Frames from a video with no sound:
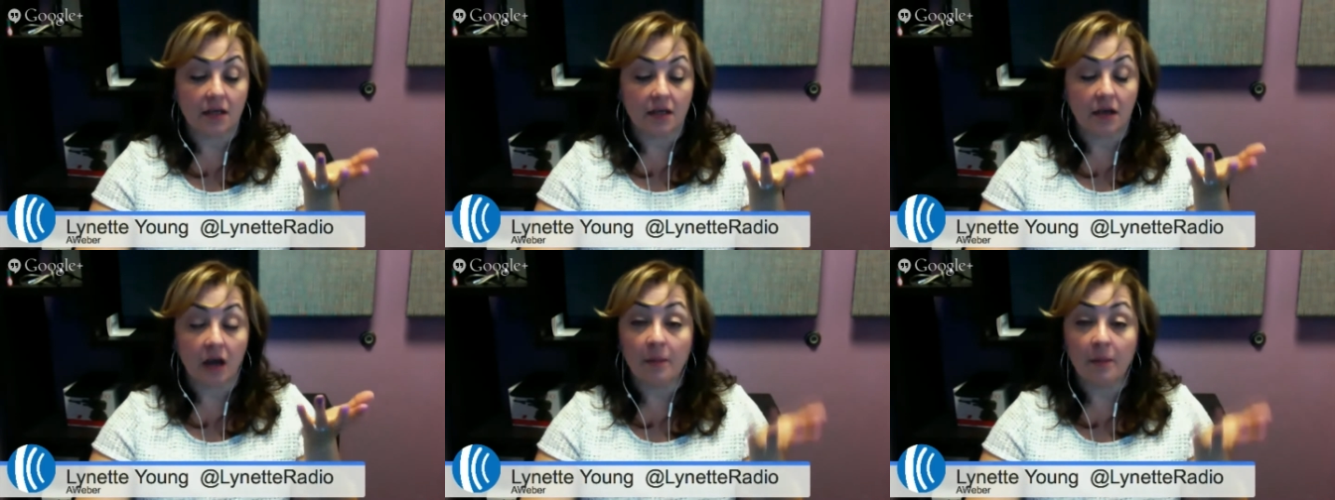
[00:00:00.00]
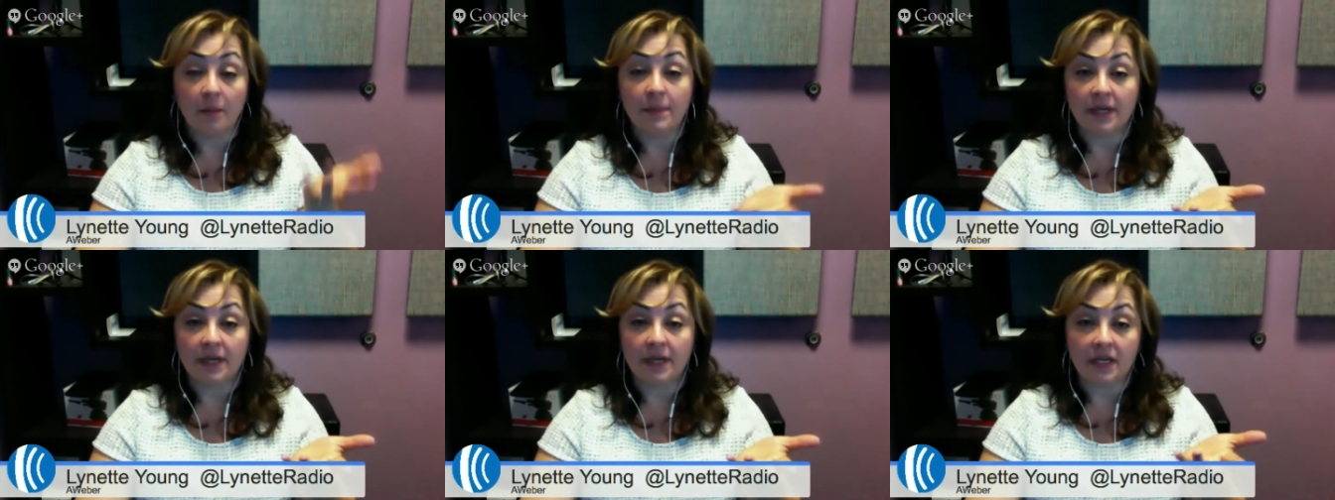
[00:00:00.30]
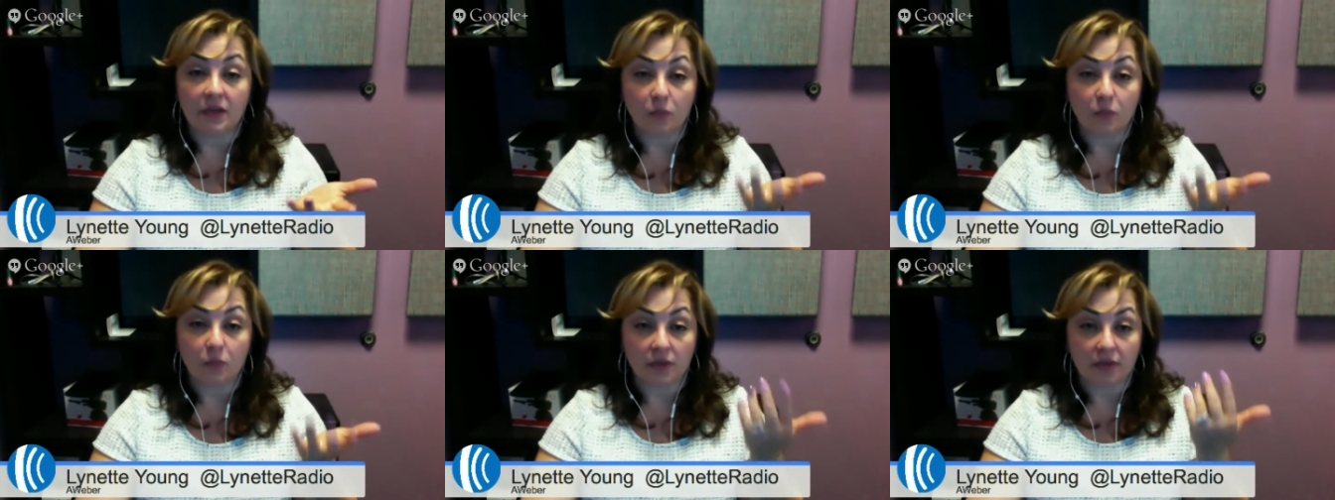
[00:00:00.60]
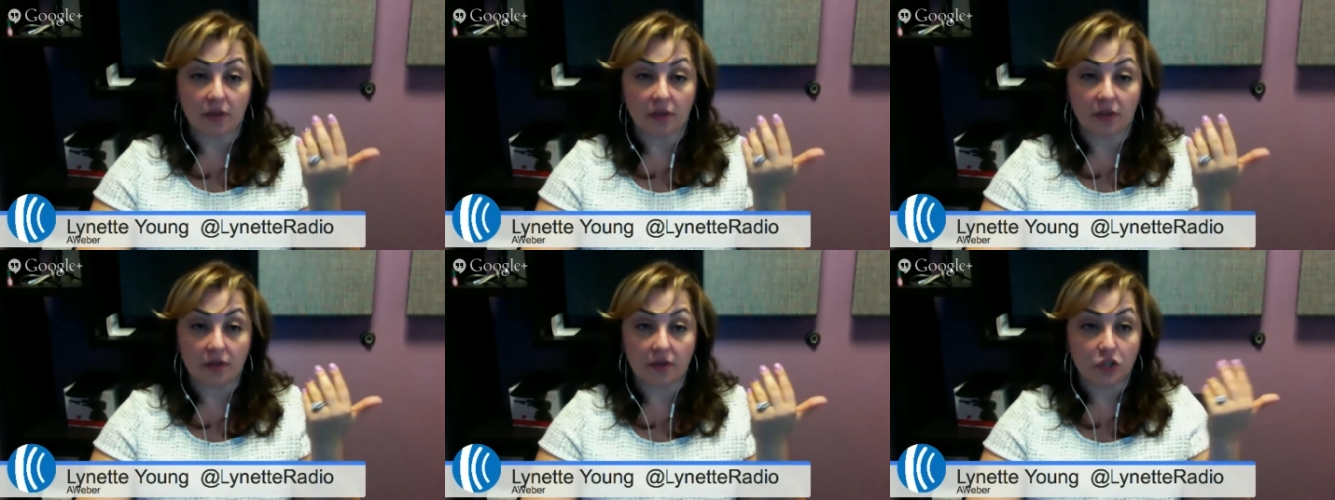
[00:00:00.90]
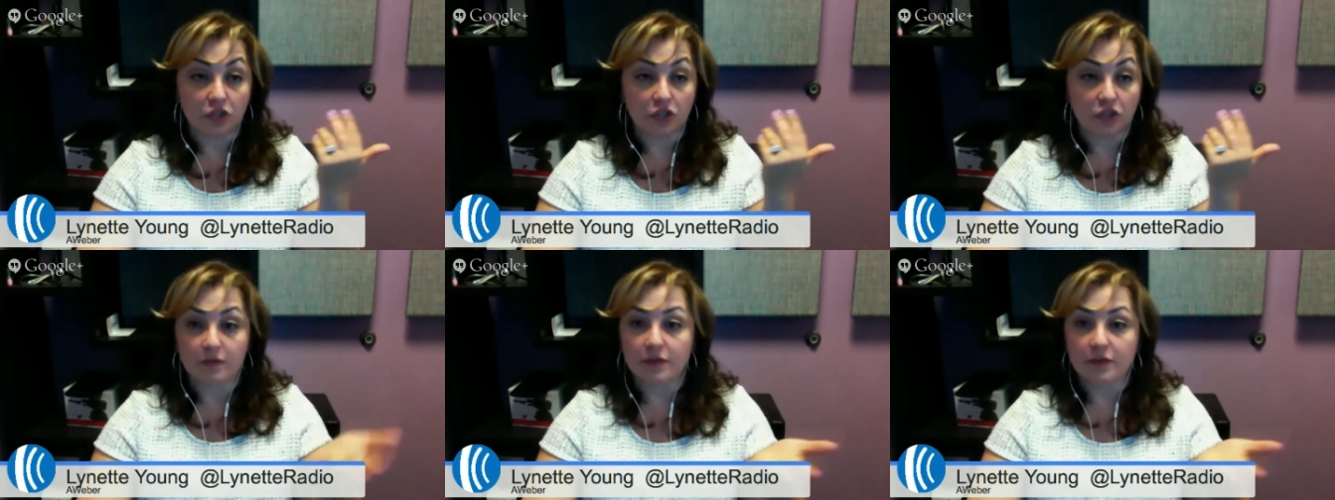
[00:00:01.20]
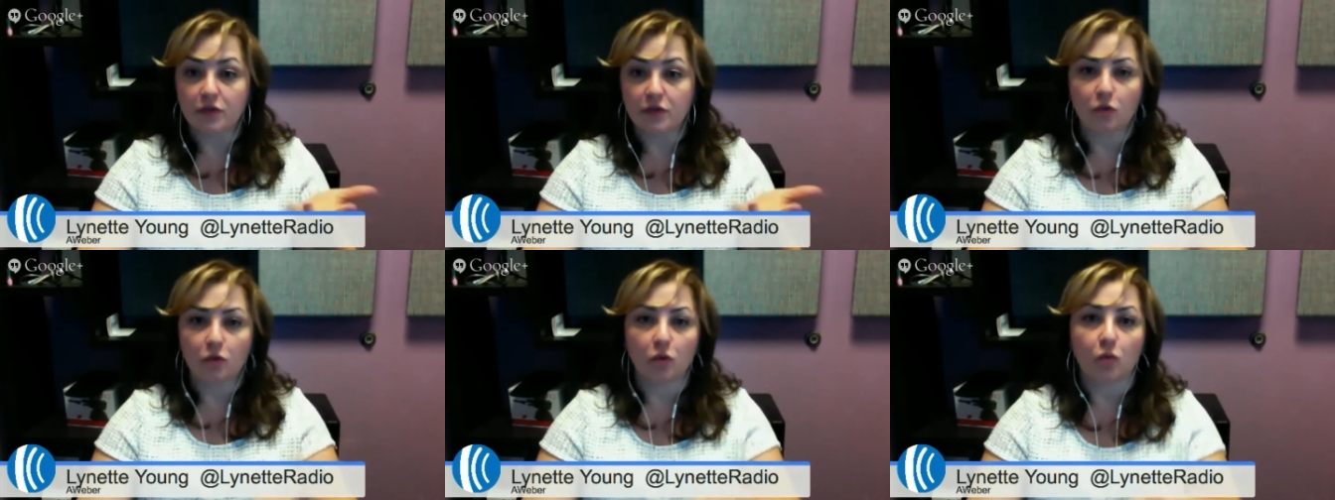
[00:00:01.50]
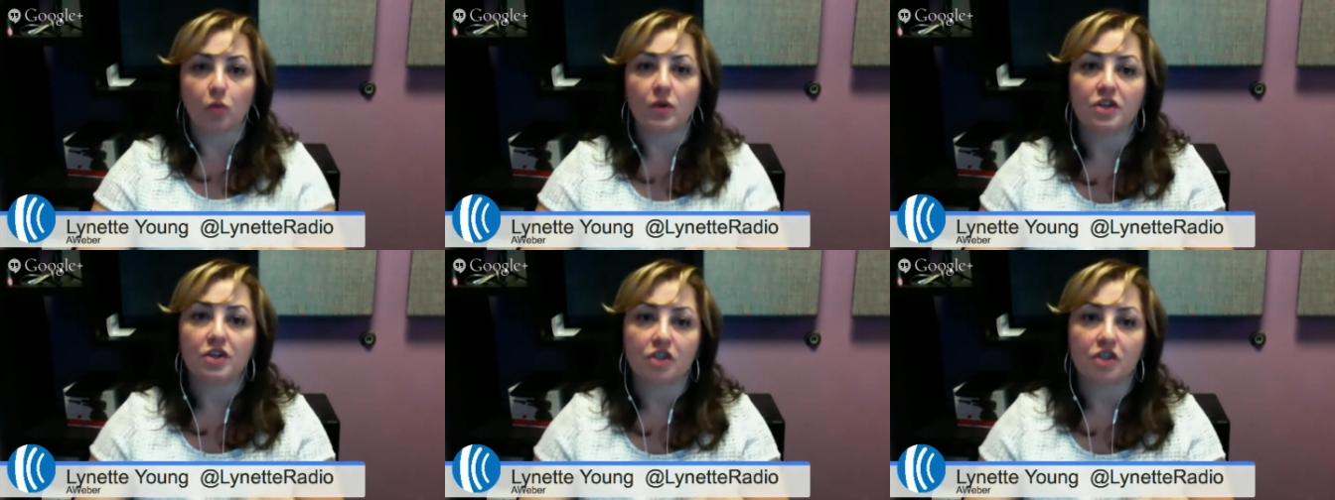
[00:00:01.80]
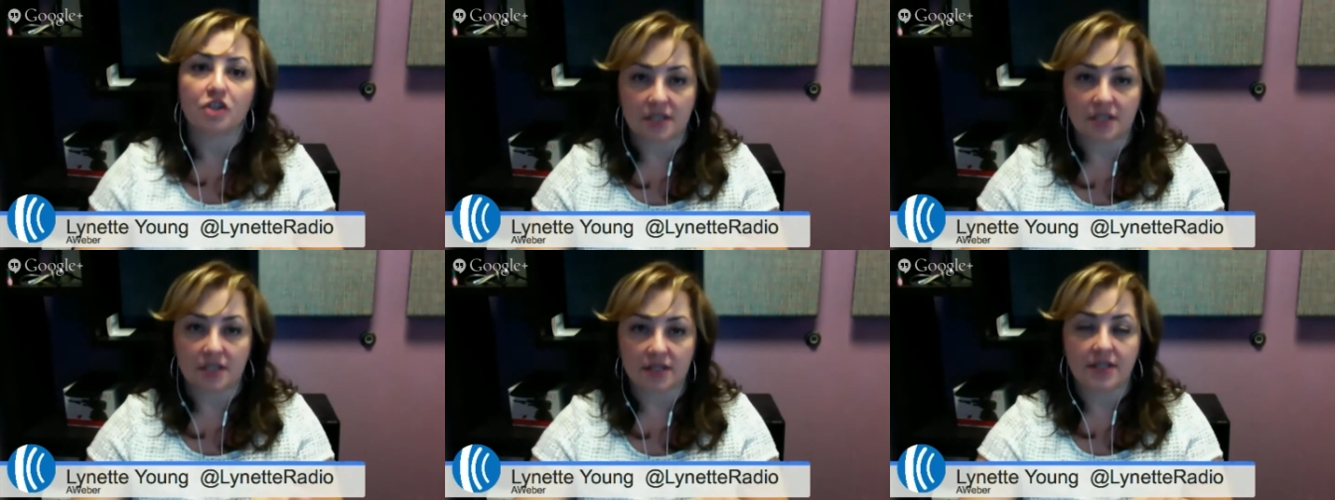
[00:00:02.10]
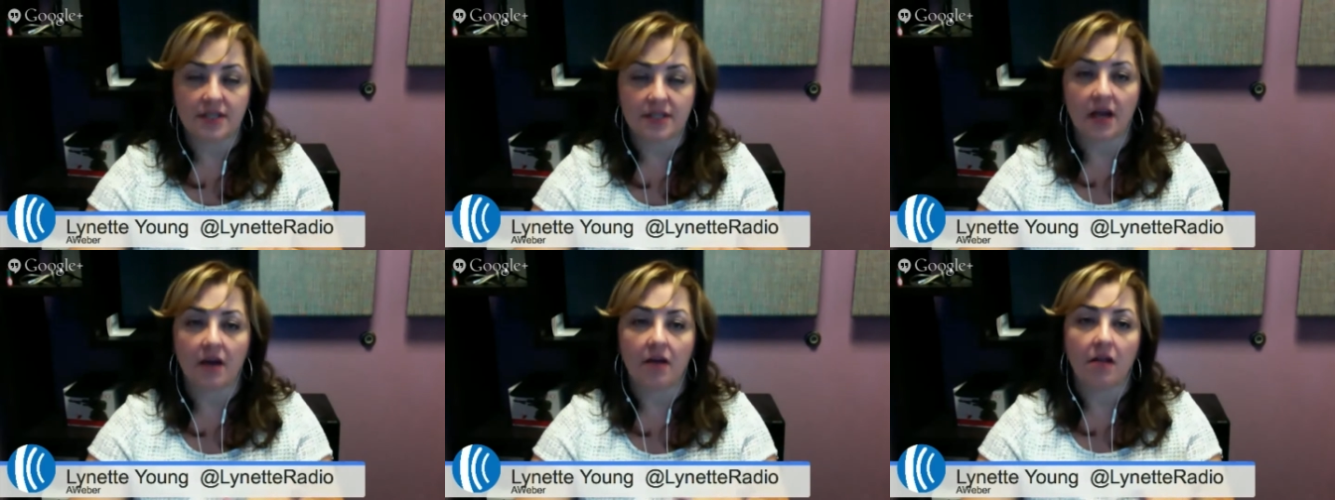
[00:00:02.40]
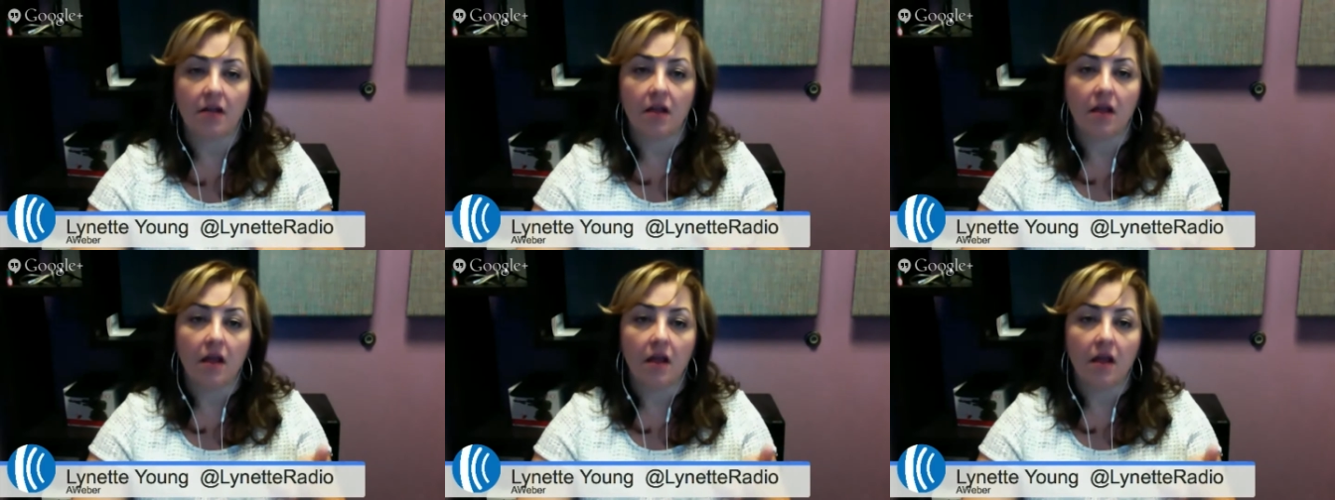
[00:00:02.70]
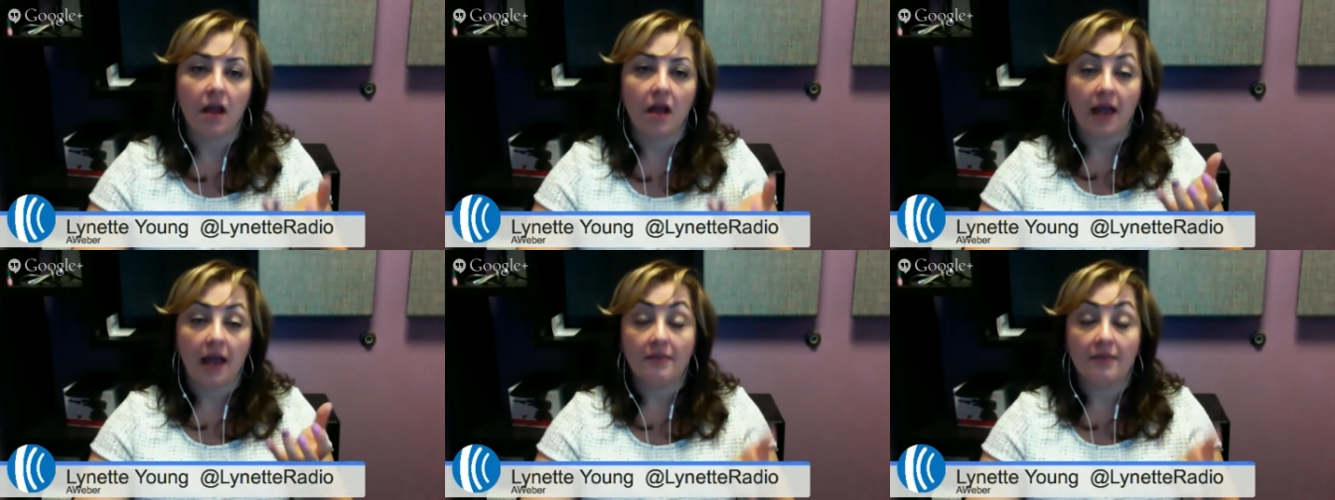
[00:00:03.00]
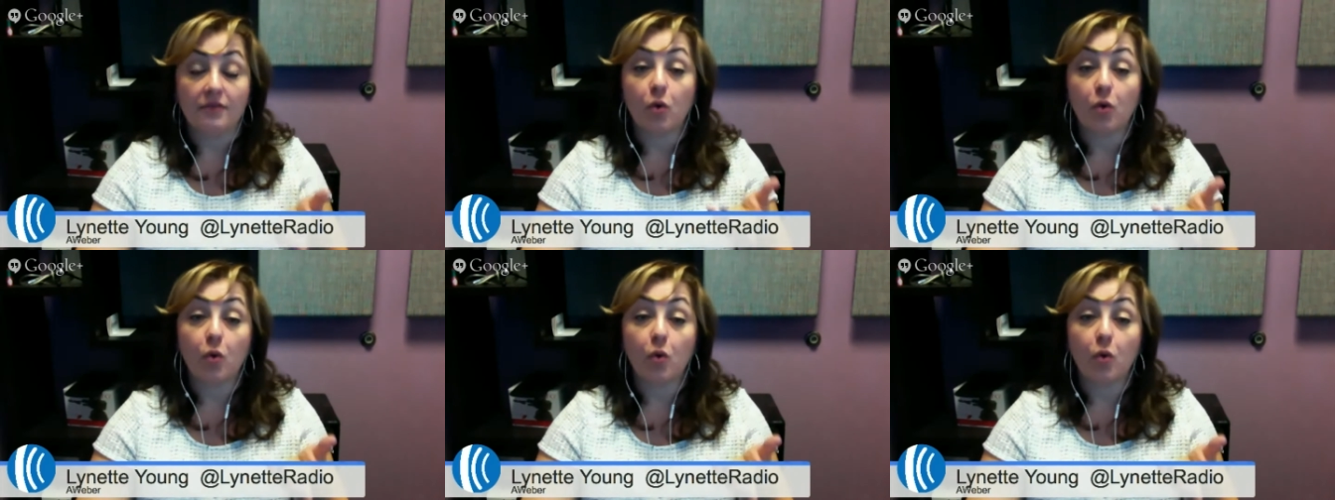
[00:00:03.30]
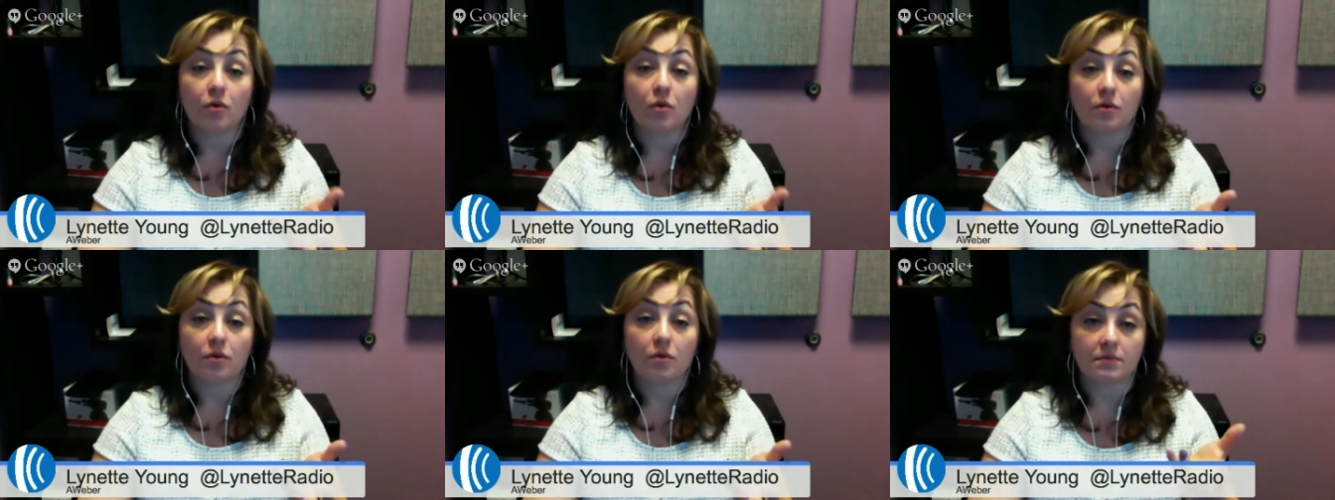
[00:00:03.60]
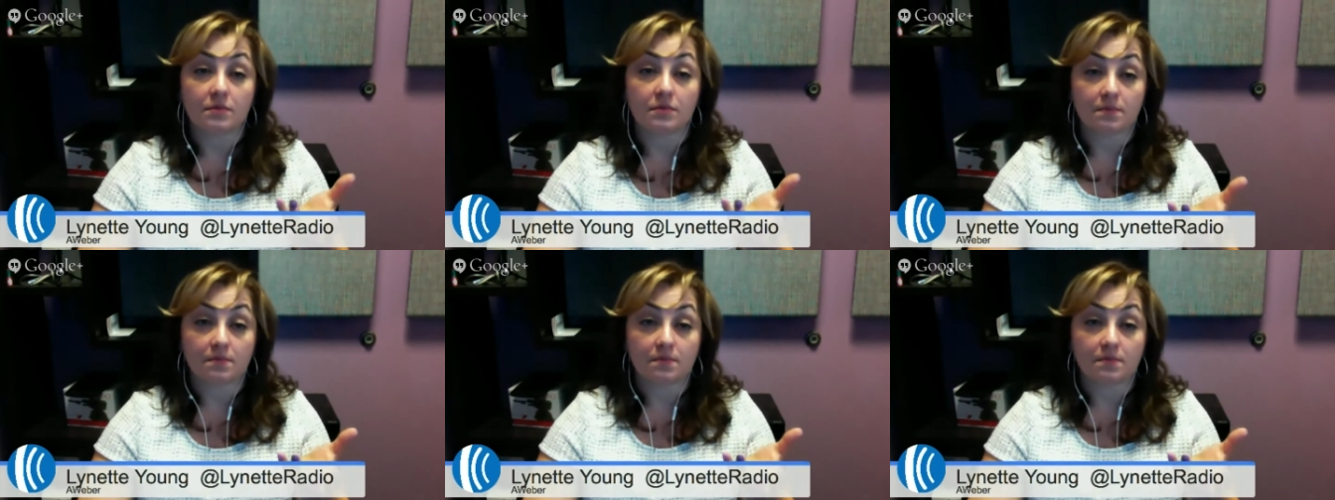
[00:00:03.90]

company with a service or a widget to sell have a core